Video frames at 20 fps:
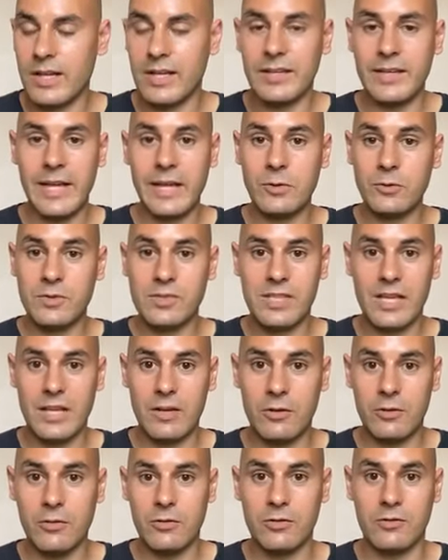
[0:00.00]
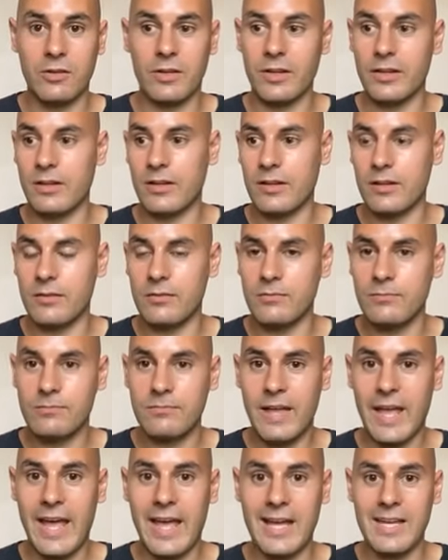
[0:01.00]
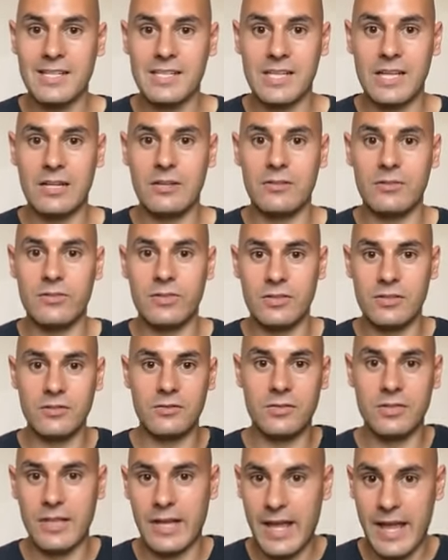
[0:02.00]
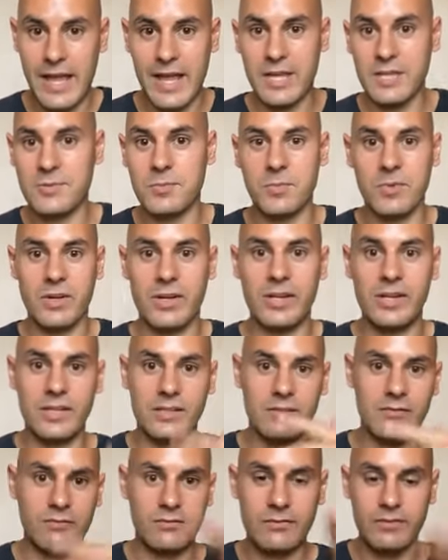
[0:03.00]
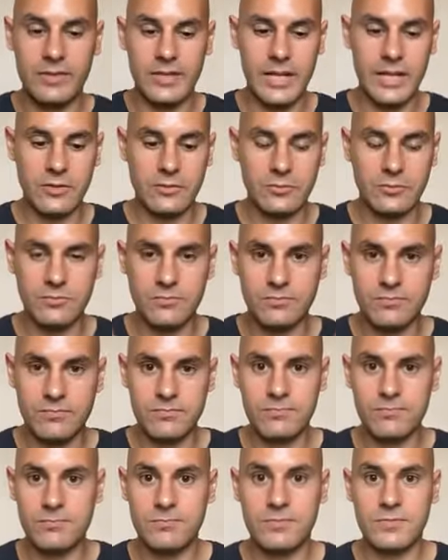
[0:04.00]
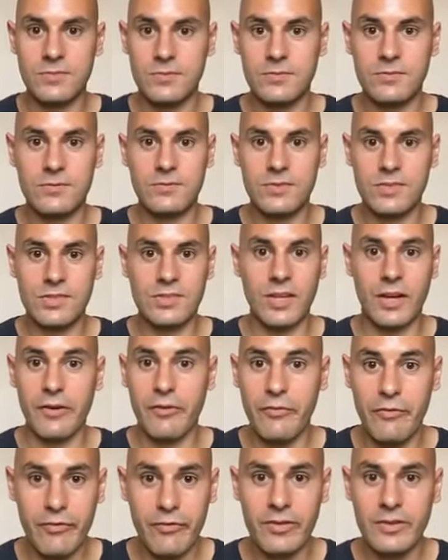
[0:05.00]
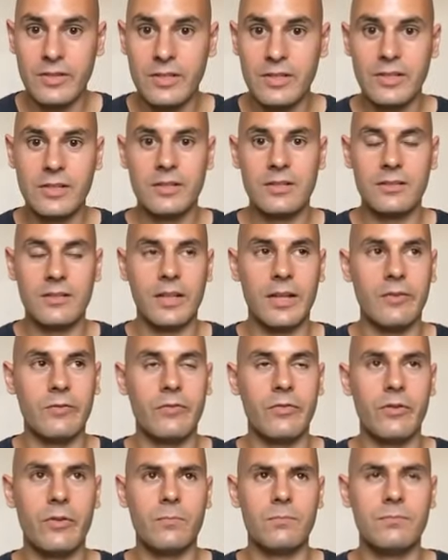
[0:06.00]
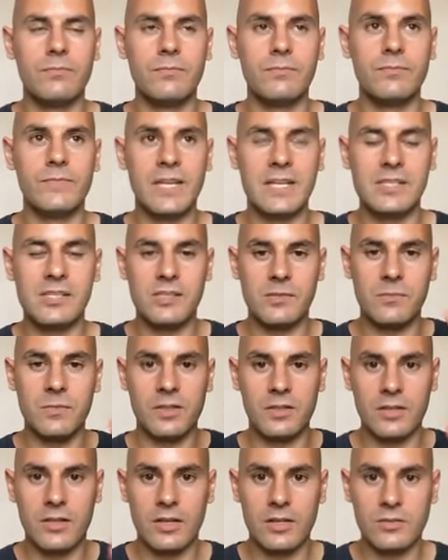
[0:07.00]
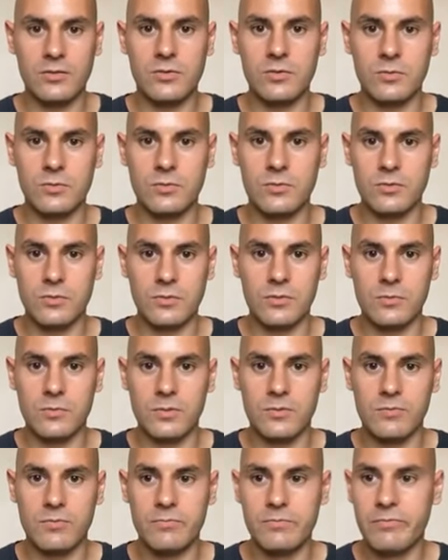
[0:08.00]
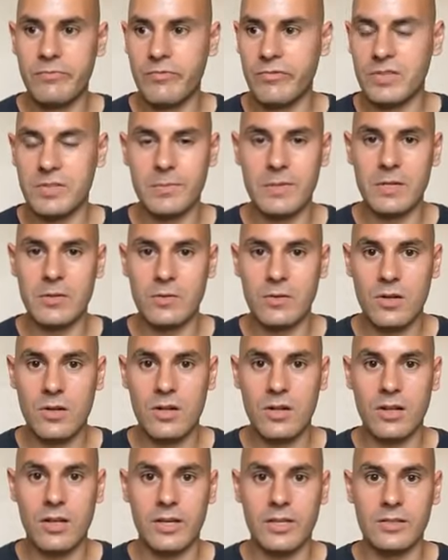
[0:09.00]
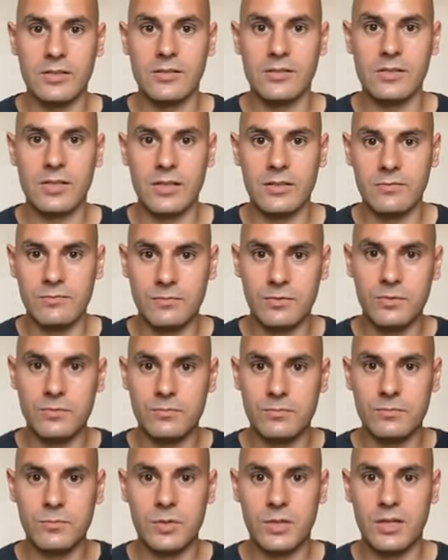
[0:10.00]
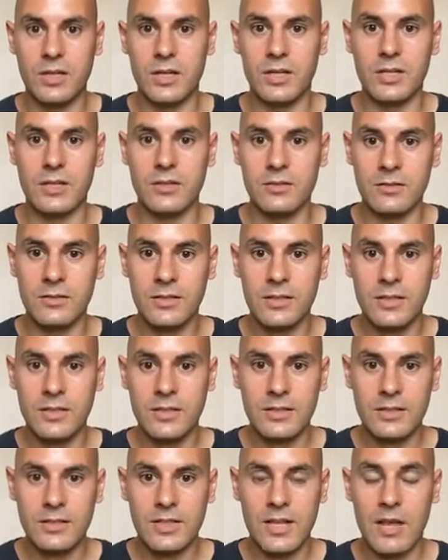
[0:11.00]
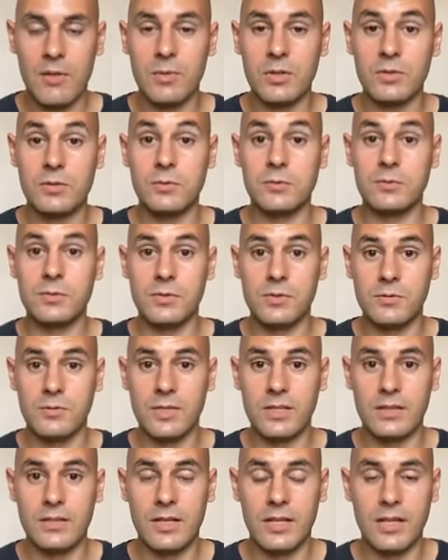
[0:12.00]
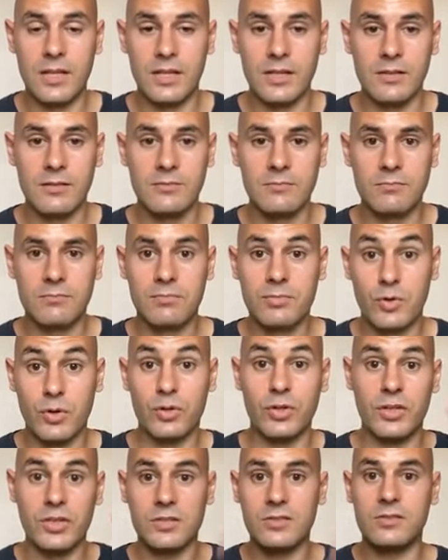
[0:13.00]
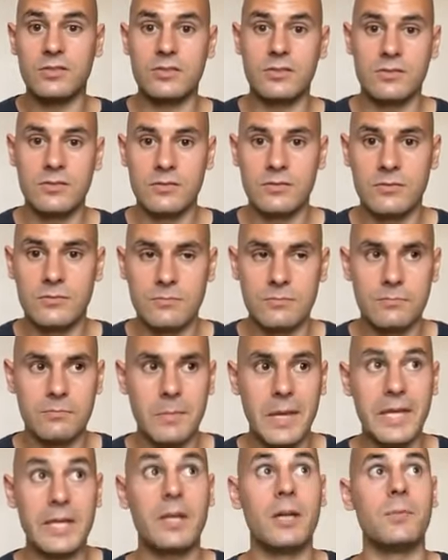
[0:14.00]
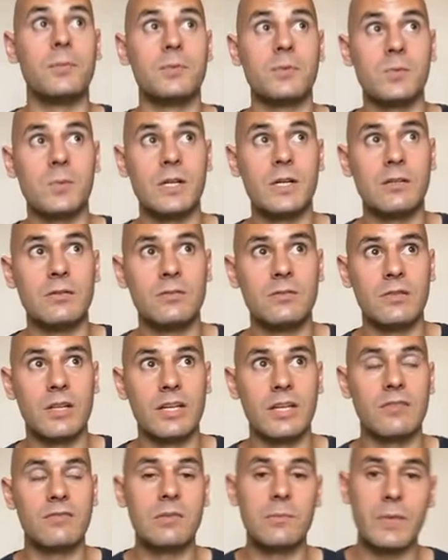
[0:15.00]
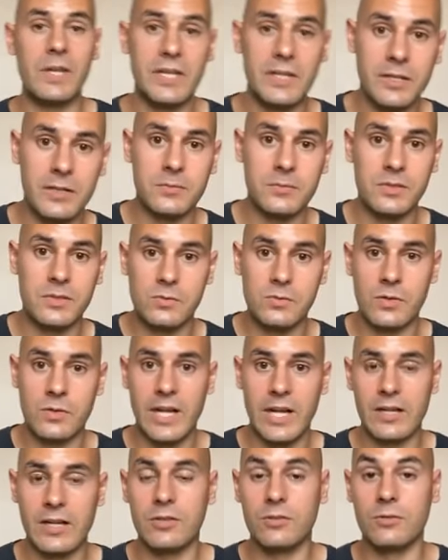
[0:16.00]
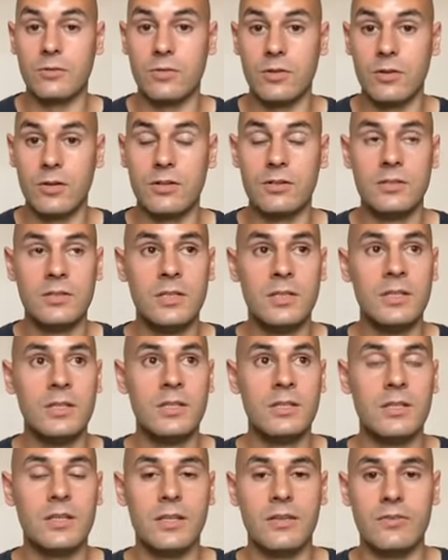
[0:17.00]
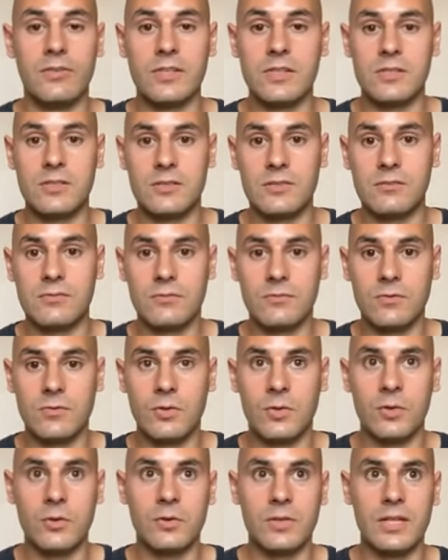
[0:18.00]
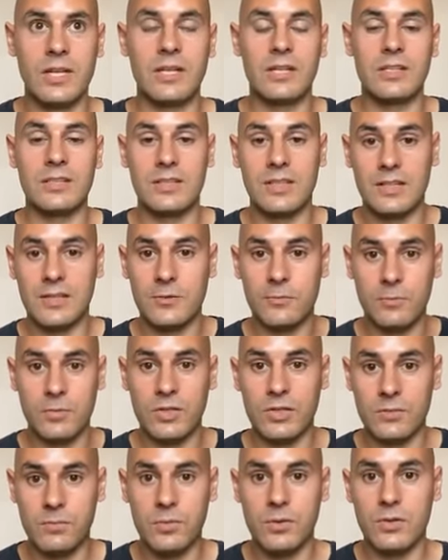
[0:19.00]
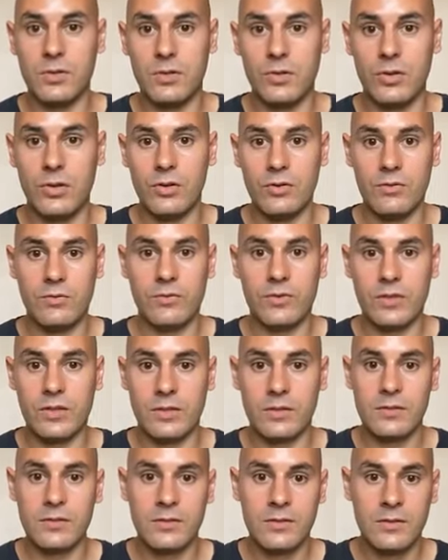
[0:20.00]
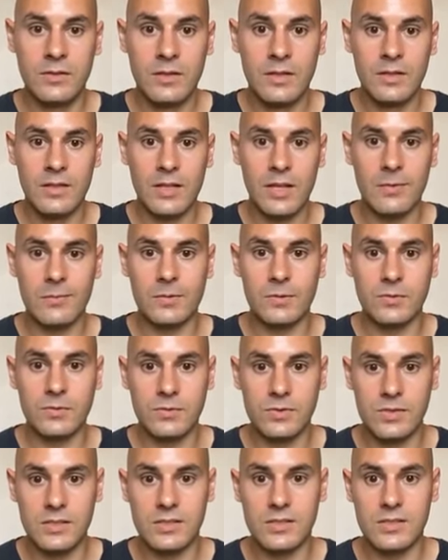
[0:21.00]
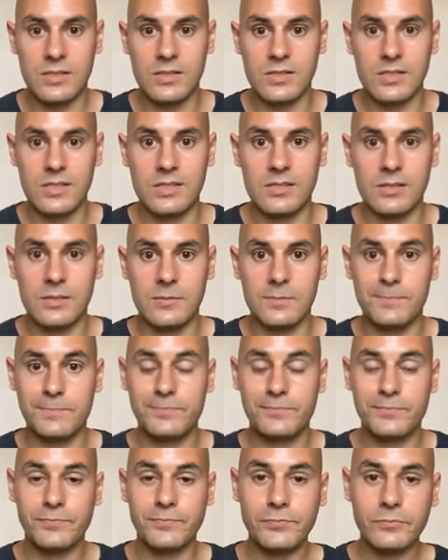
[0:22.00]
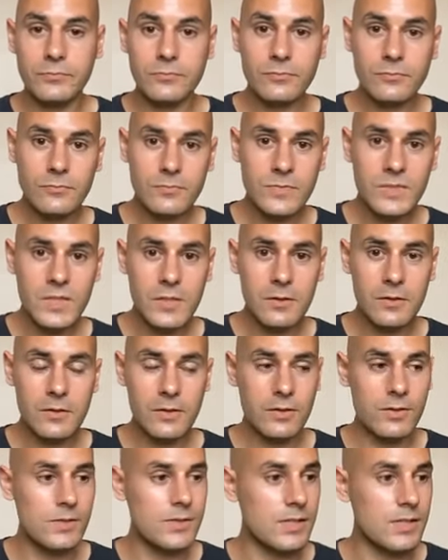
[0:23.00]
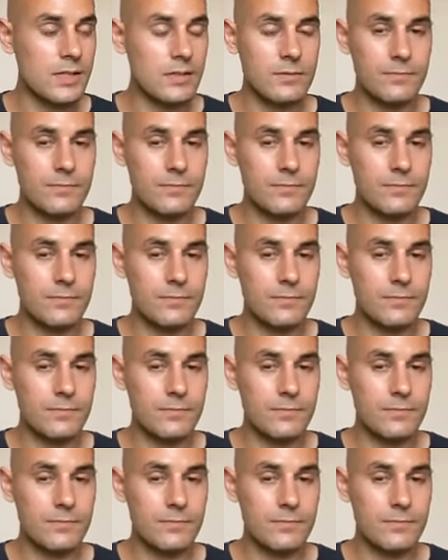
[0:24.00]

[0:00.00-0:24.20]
nail salon or like a hair salon, there's loads of like hairspray and nail stuff. Like that's something that I talk to with female clients, like what kind of chemicals are in their products. Makeup as well, like if the makeup is organic or not. If it's not organic, that can really put a lot of chemicals into the system. Because